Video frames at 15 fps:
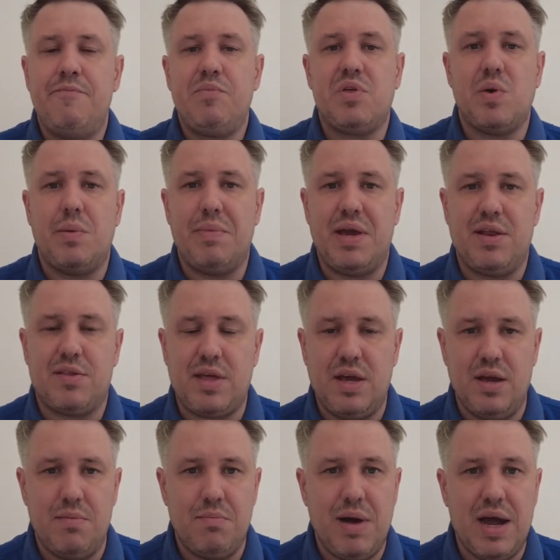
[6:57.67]
So it means
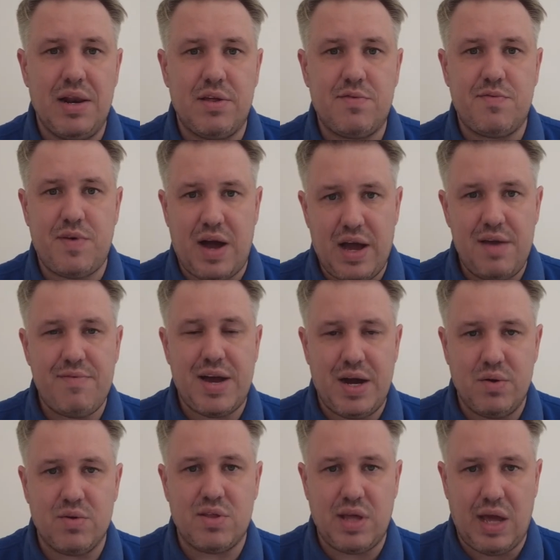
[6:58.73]
at -5
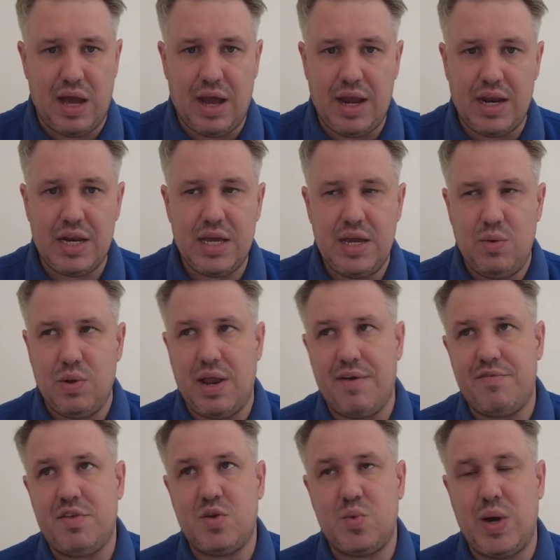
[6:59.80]
outside, he will
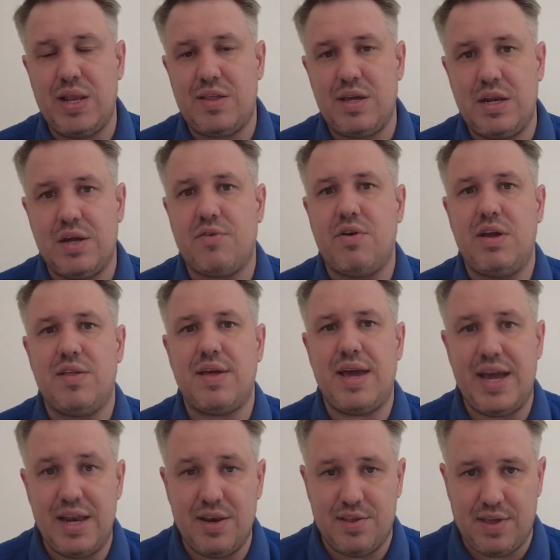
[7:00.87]
have 20 degrees
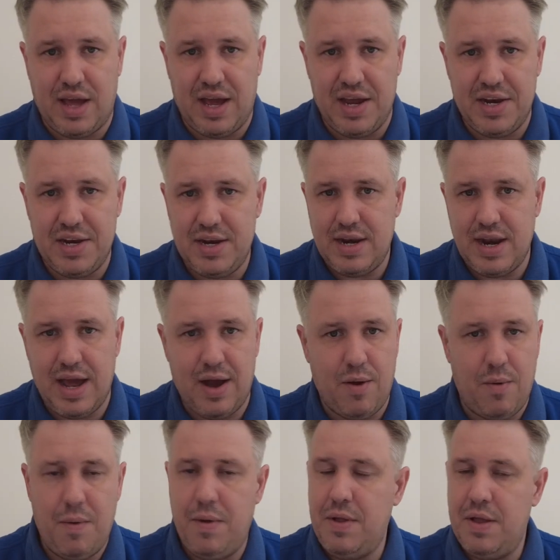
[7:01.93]
inside. Now,
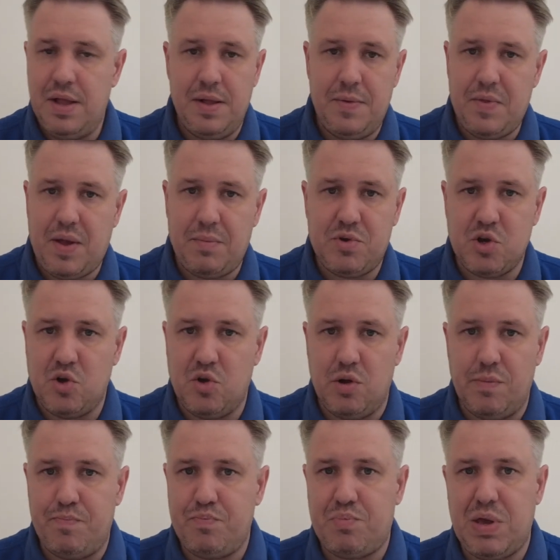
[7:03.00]
I'm
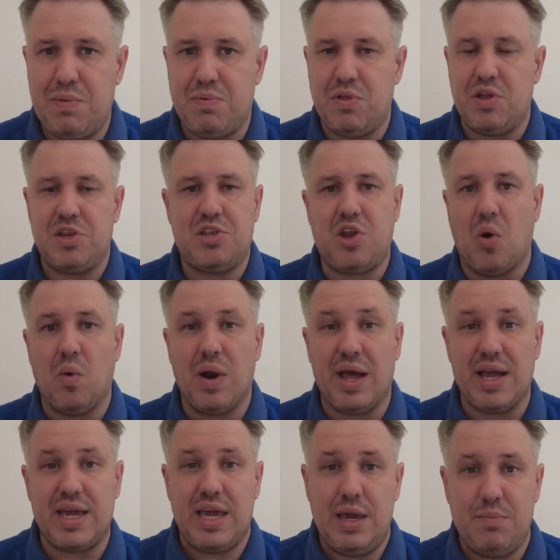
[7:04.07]
sure people that don't
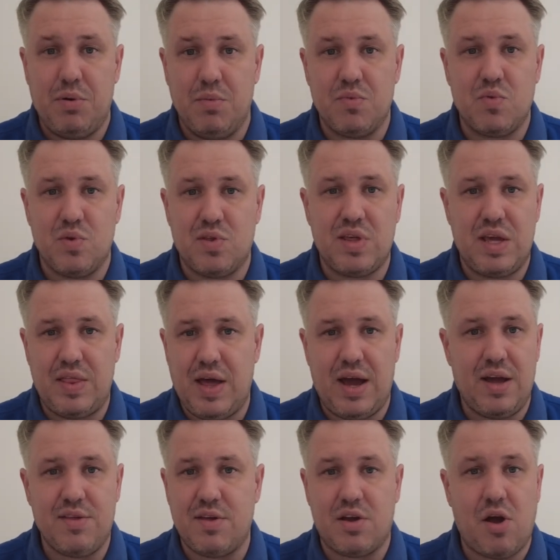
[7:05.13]
like heat pumps would see that
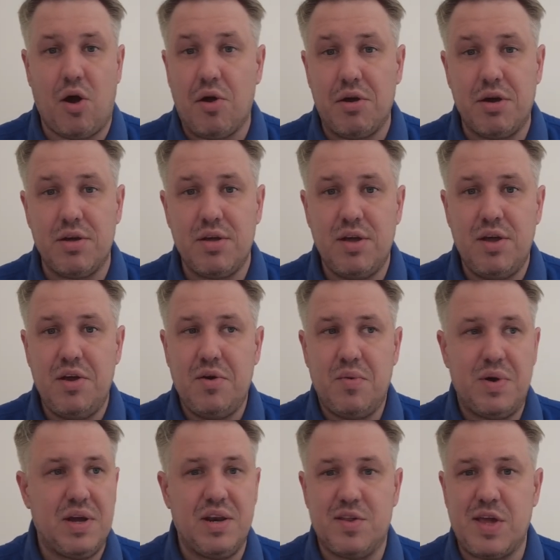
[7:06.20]
as a got you.
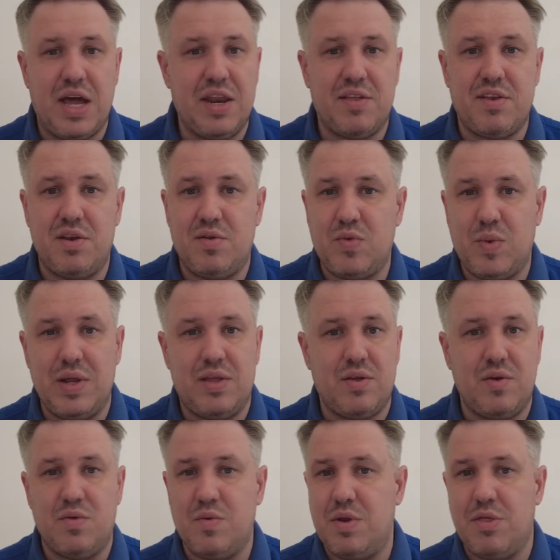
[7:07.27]
We can design it to do
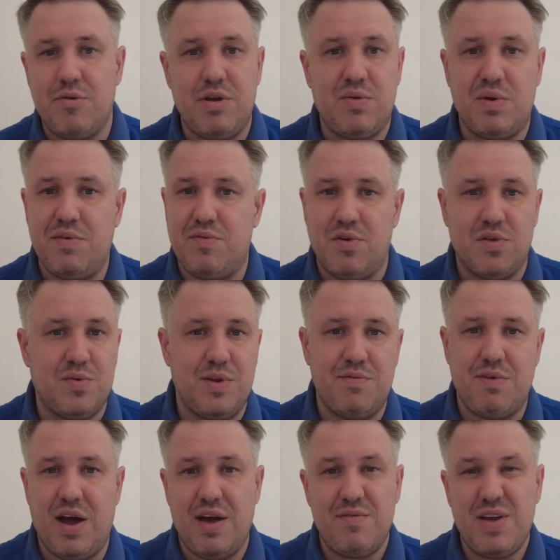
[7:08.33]
22, 23, 24,
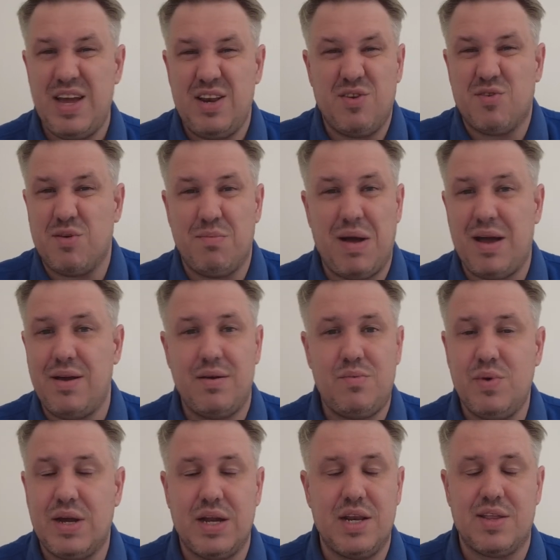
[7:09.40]
25. It doesn't matter.
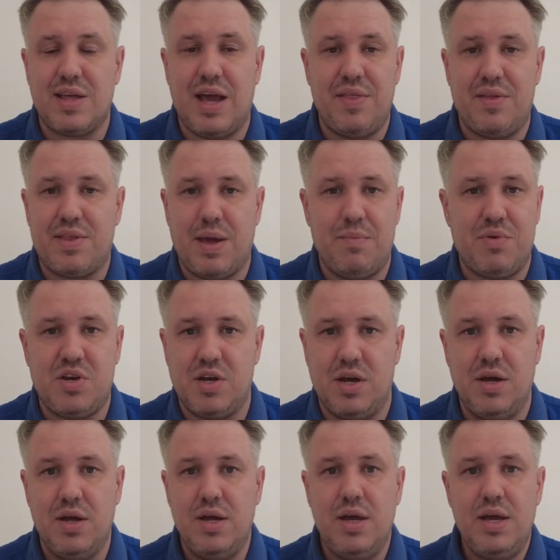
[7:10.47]
We can design the
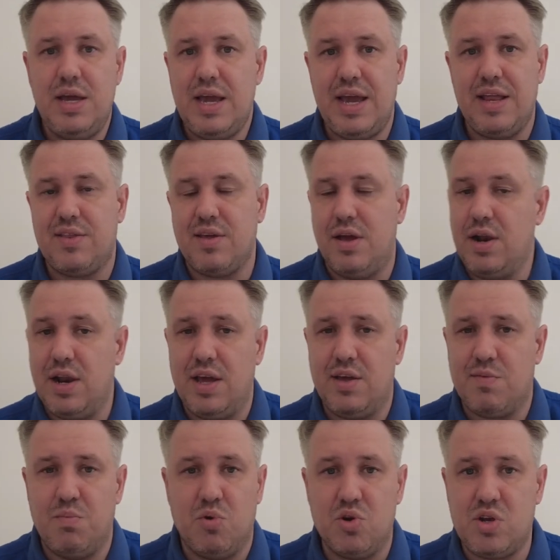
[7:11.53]
temperature internally as
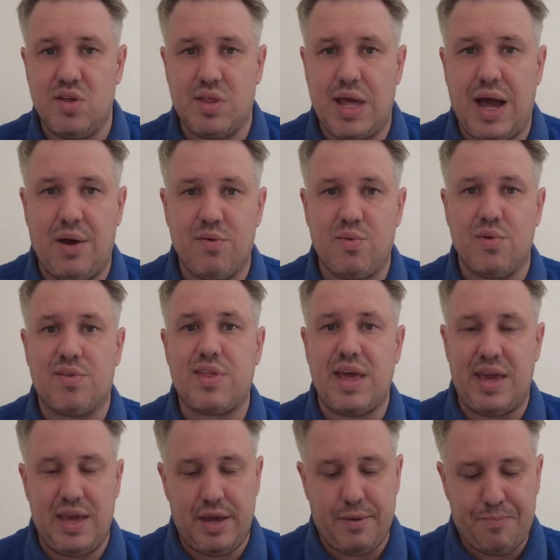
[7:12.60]
much as the house will
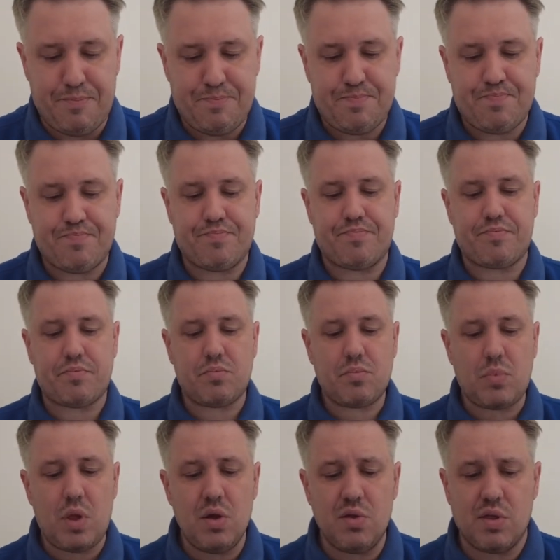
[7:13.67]
take.
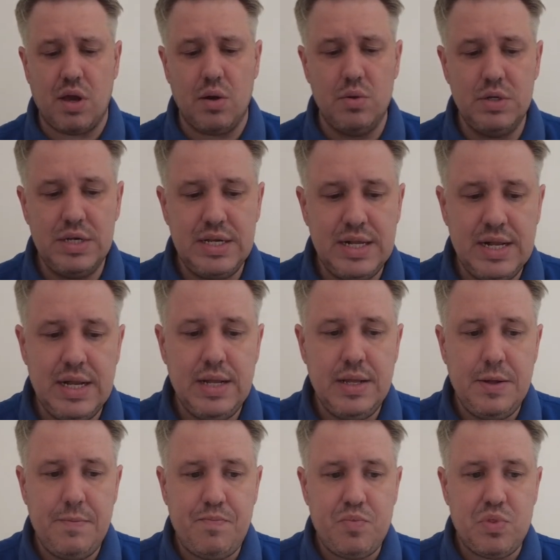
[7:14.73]
So
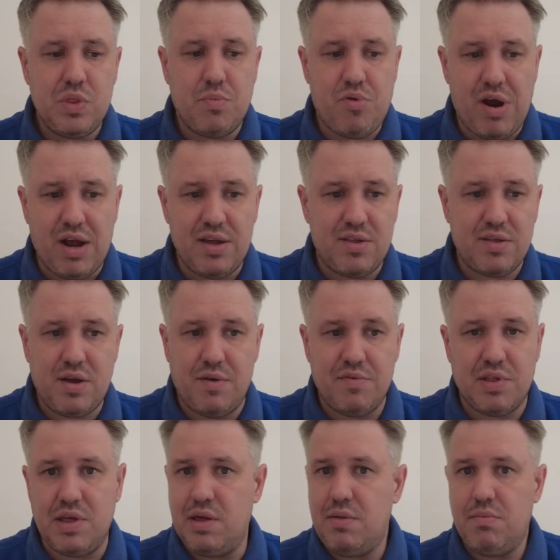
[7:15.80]
the price,
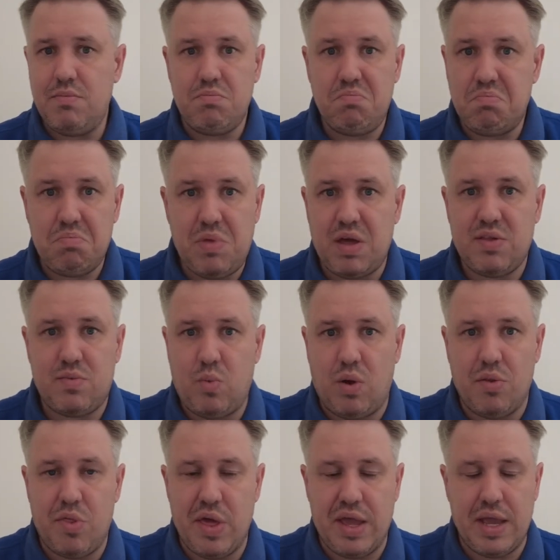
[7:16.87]
obviously, that's
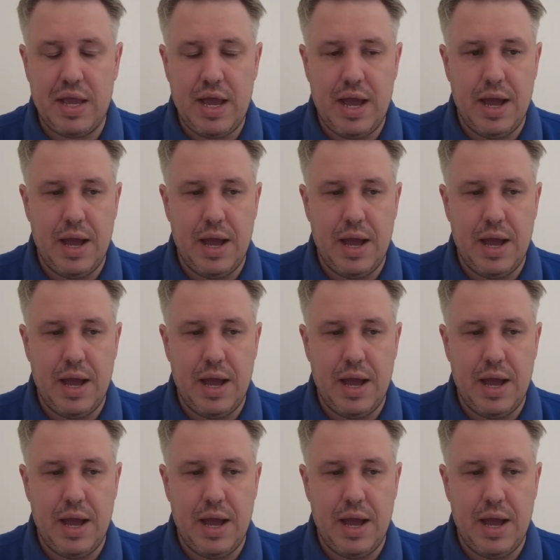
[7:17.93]
one thing.